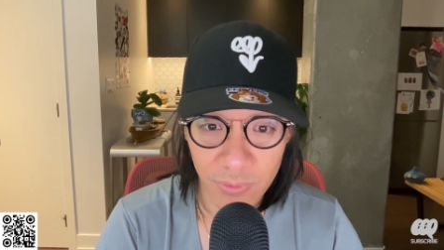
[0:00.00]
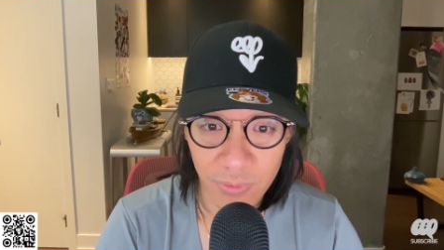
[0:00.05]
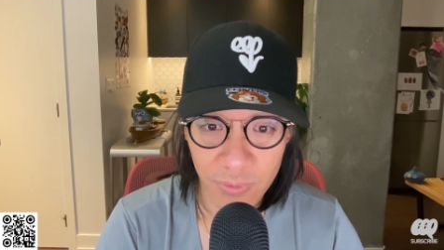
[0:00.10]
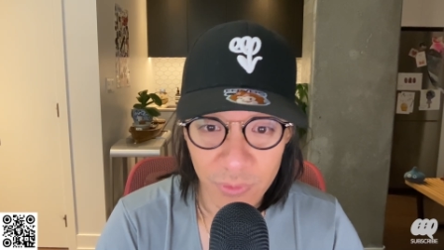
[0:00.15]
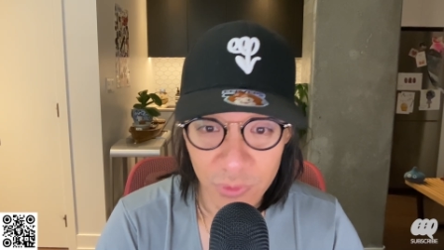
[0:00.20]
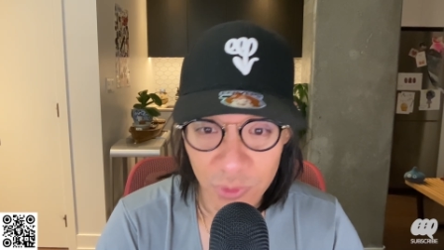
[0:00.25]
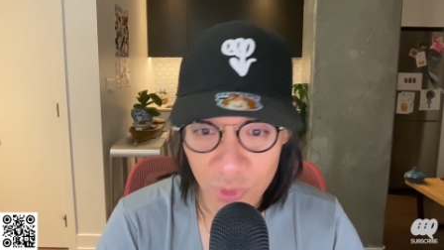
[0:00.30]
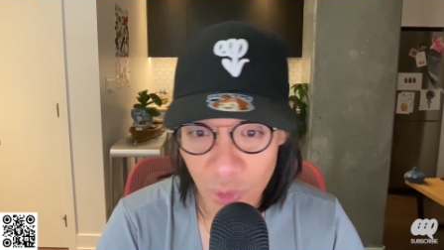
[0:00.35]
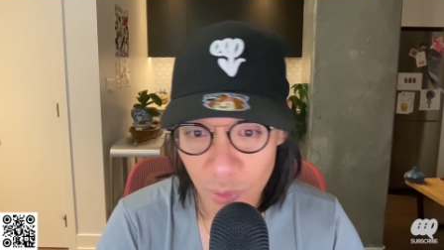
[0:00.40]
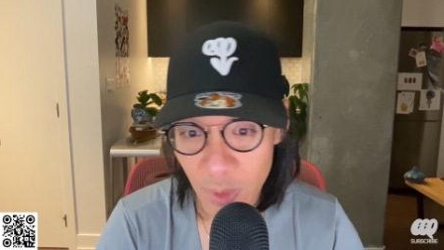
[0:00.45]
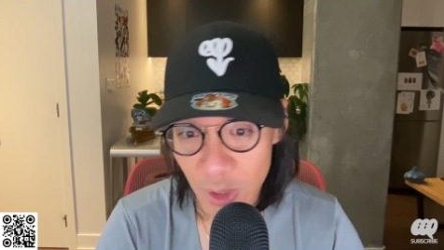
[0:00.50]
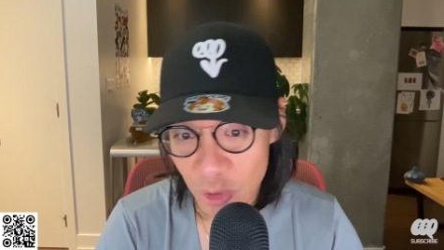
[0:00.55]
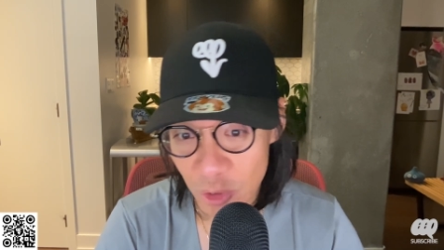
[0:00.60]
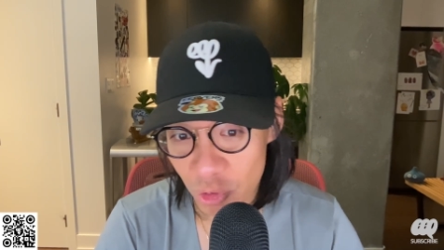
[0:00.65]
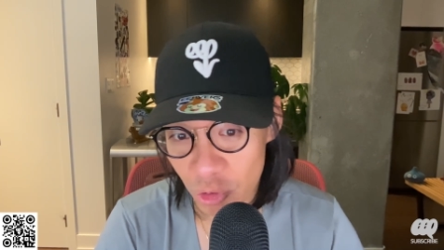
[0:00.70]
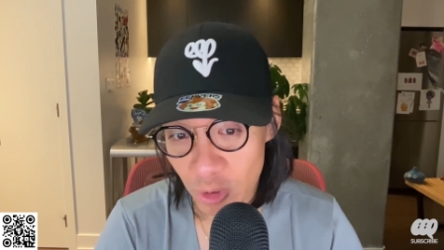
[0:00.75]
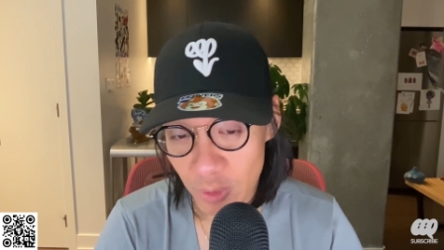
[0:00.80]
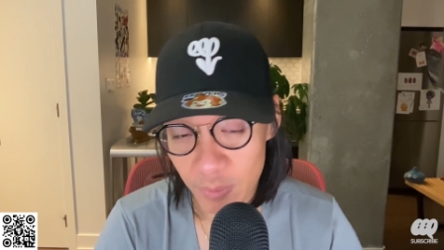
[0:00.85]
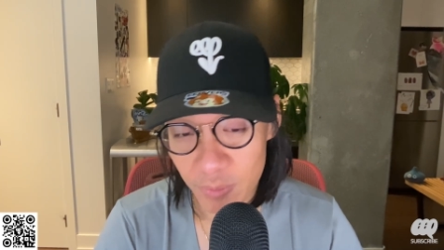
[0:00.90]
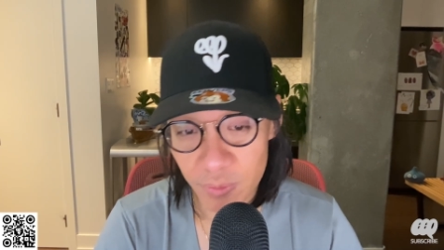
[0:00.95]
to my
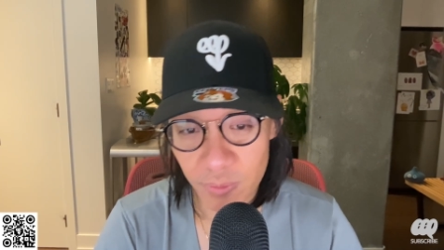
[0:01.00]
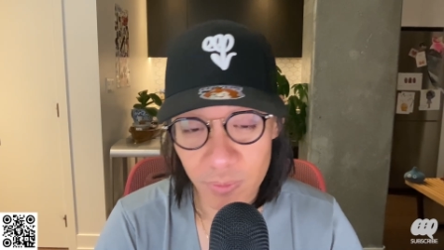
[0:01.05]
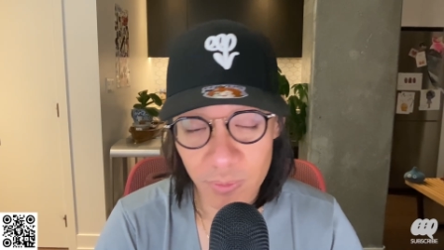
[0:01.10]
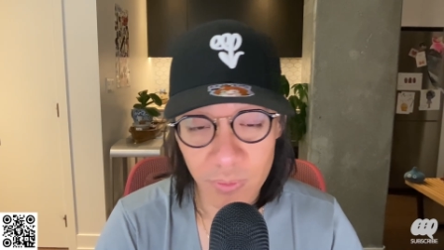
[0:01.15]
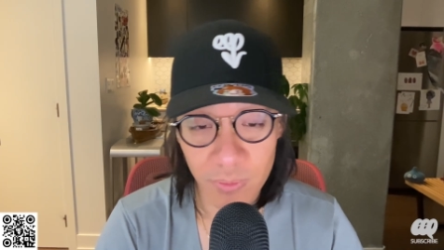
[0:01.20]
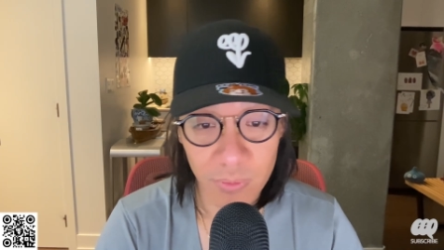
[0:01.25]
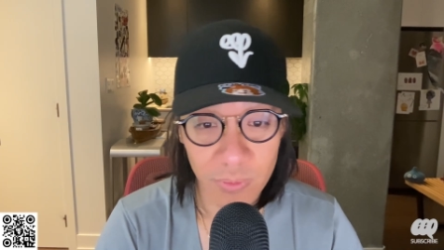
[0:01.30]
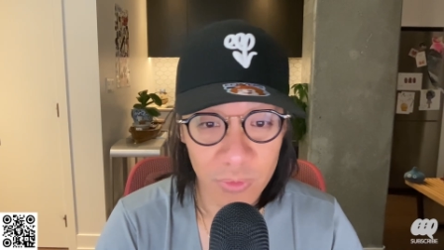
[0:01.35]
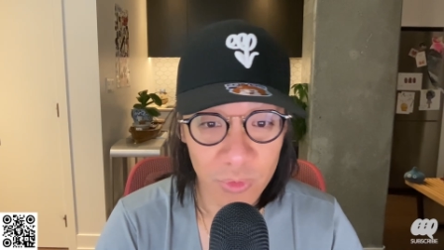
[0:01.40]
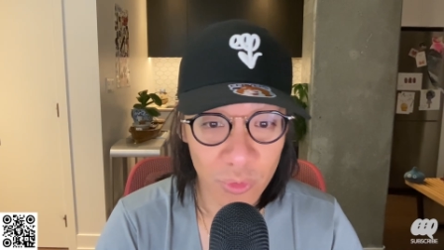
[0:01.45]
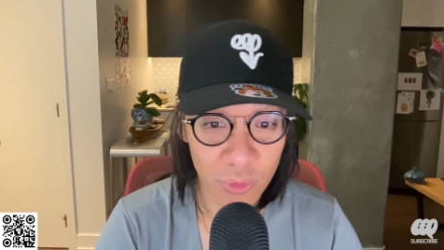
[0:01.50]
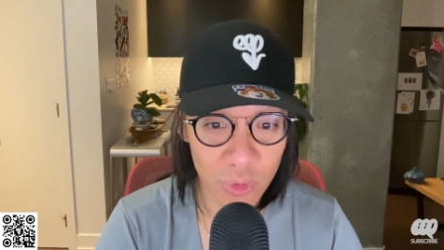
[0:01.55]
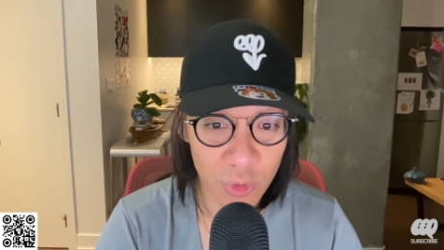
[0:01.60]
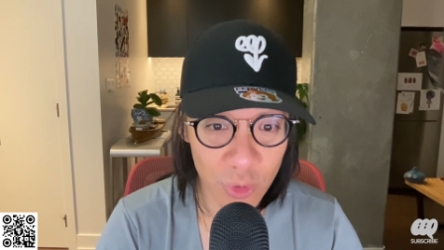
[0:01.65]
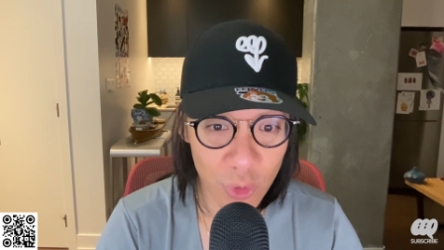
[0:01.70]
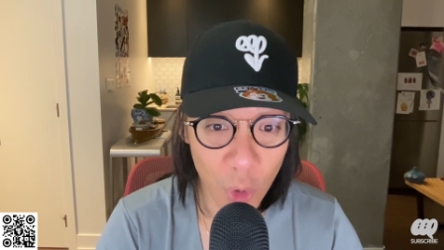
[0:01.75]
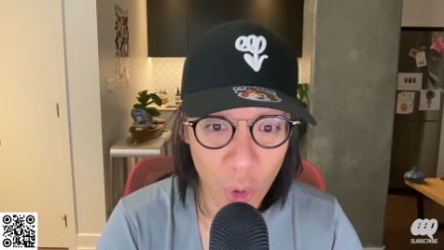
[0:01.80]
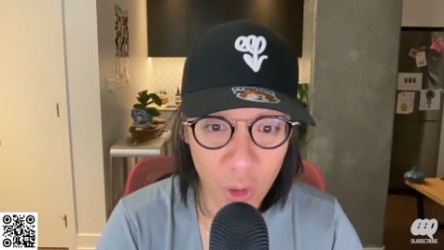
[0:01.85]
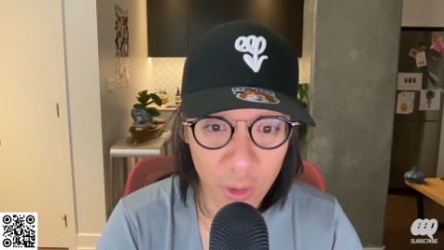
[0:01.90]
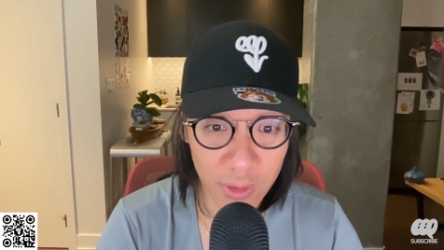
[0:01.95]
trip to New
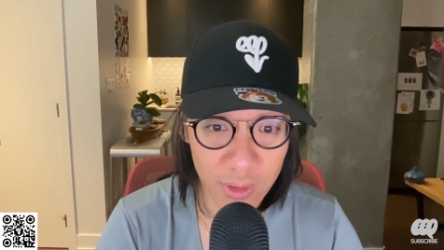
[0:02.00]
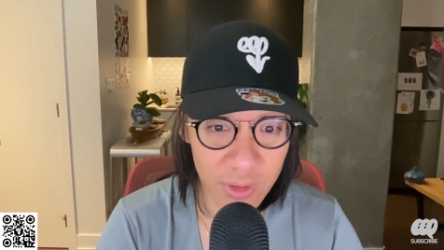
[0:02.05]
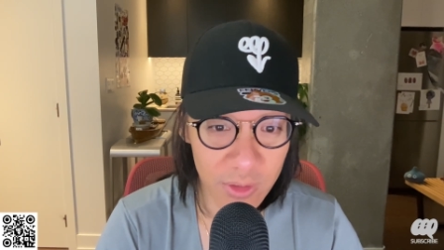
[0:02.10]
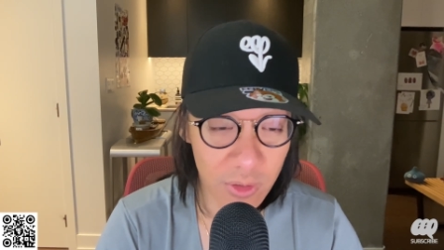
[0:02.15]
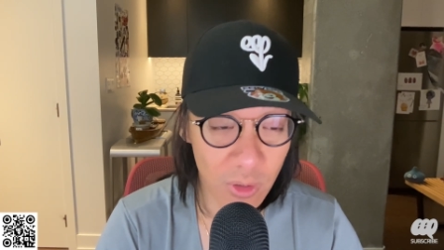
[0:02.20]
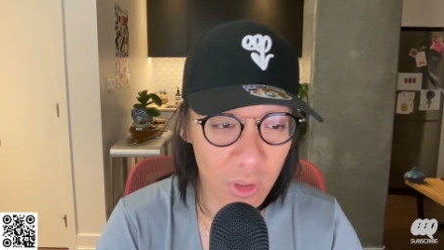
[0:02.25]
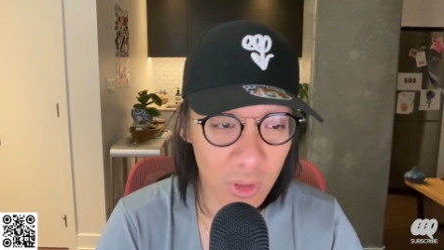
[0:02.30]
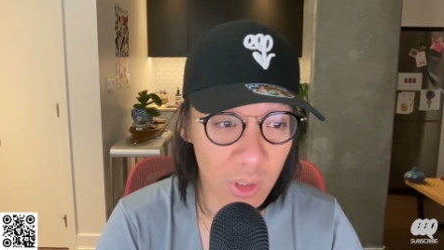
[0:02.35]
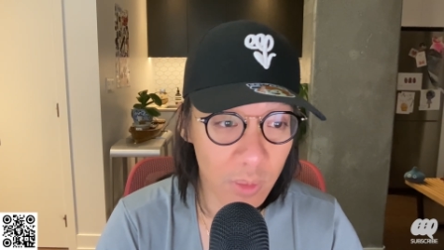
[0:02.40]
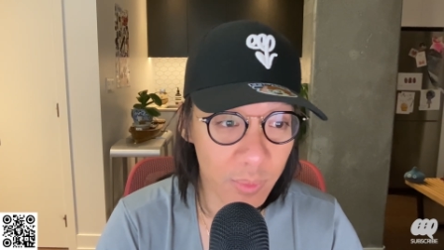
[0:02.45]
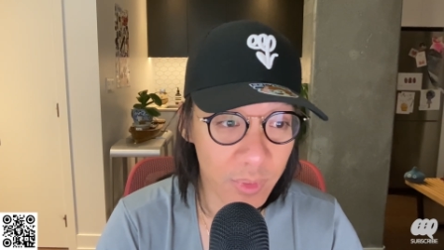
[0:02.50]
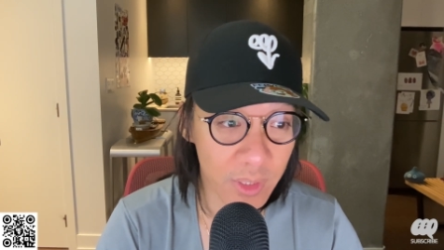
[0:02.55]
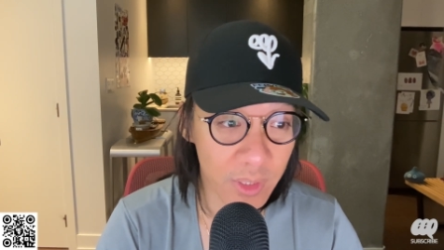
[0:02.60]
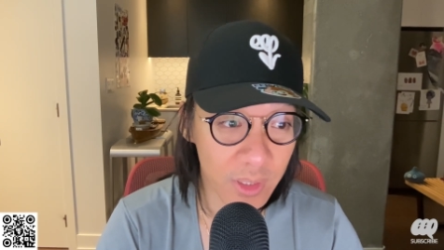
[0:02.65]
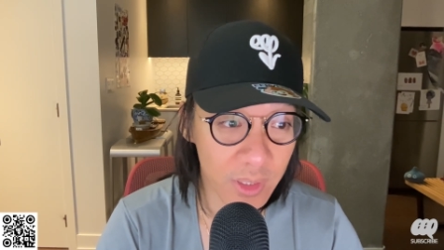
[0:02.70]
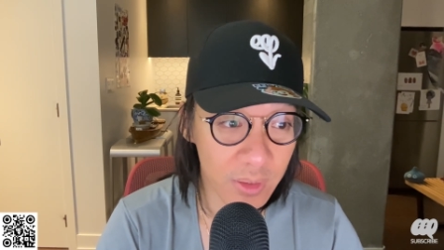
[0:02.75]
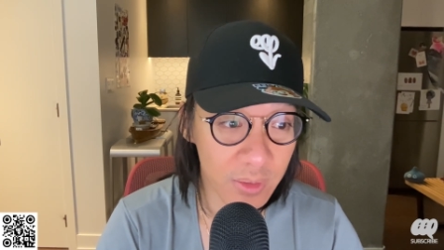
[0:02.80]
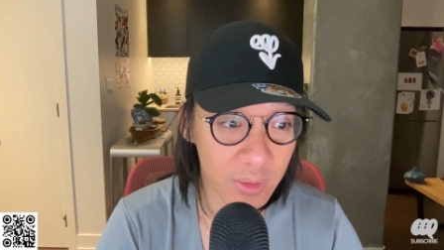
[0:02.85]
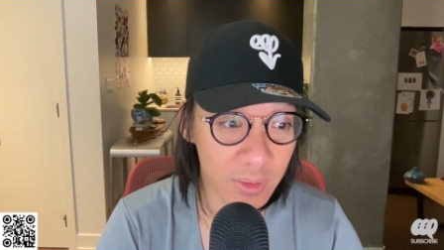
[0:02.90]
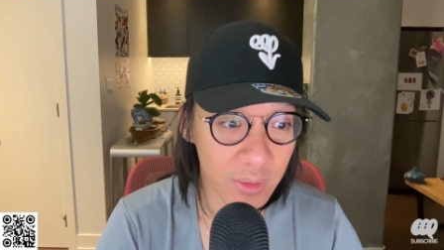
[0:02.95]
York is going to
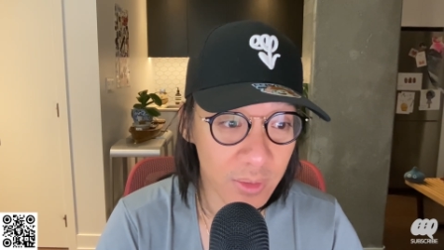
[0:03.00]
be